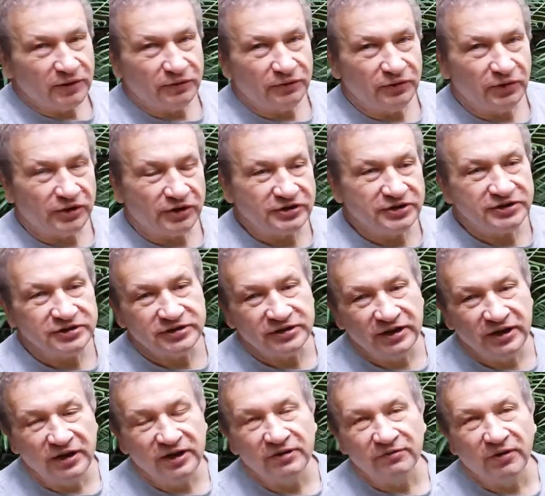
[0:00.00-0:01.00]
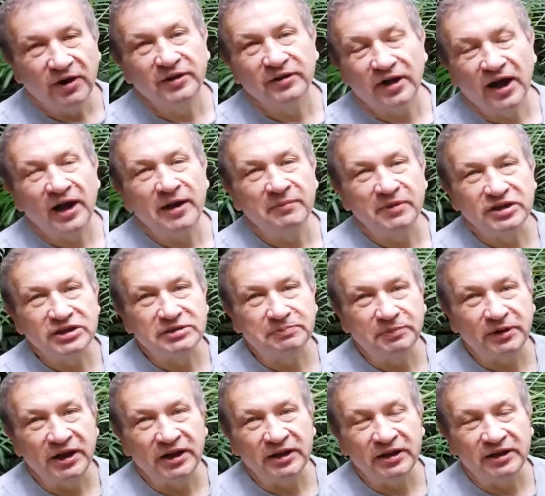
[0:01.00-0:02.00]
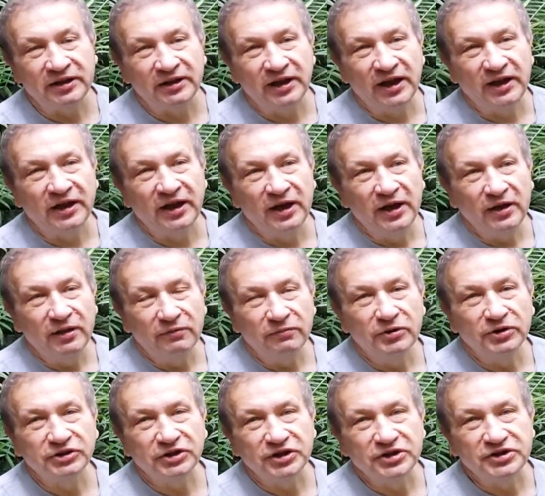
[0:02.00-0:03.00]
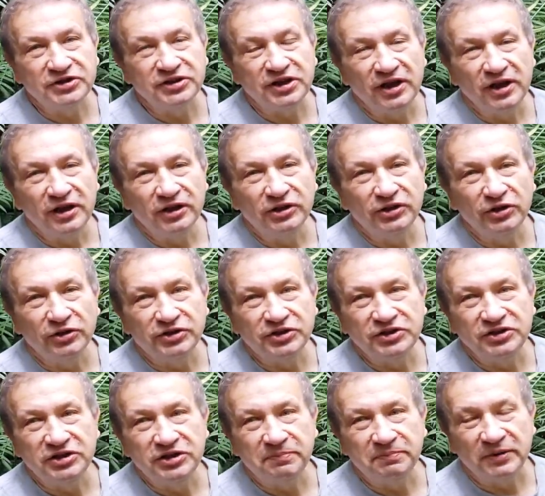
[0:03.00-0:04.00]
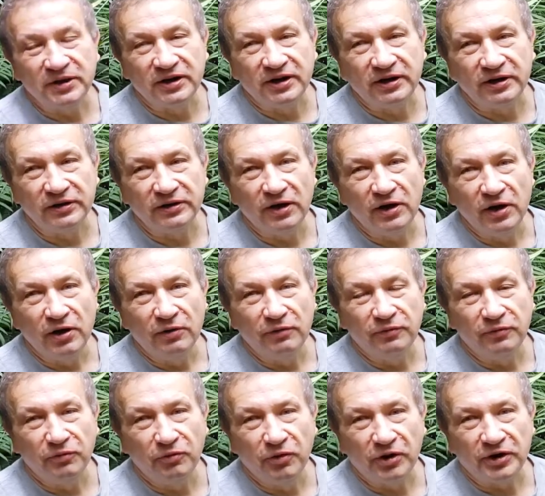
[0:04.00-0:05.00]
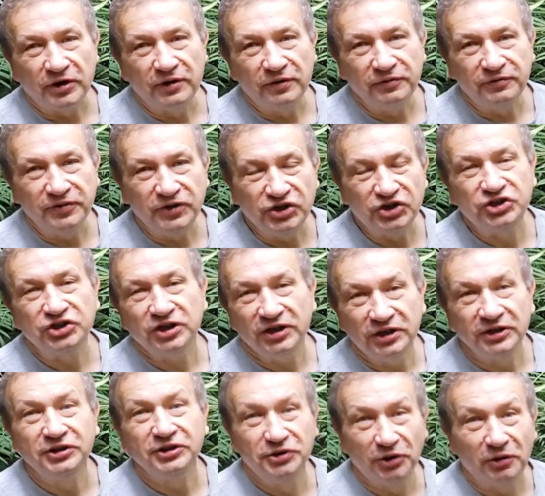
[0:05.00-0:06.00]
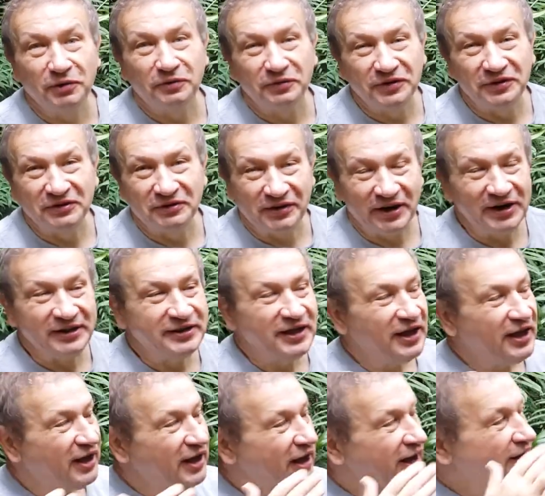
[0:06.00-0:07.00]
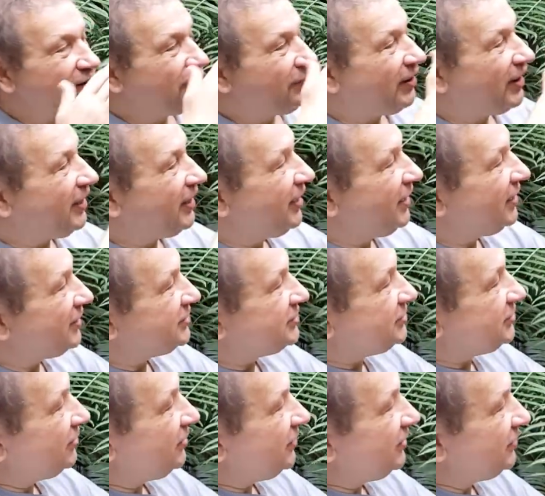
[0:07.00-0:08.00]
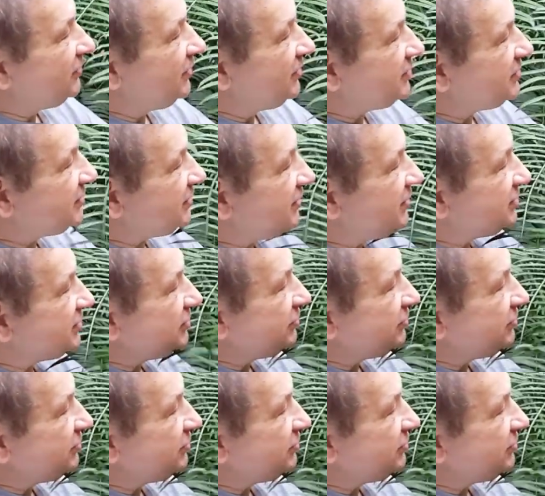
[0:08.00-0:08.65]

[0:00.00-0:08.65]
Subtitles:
ferns. Well, I am explaining like what is not typical for fish and dolphin, right? Anyway, so this is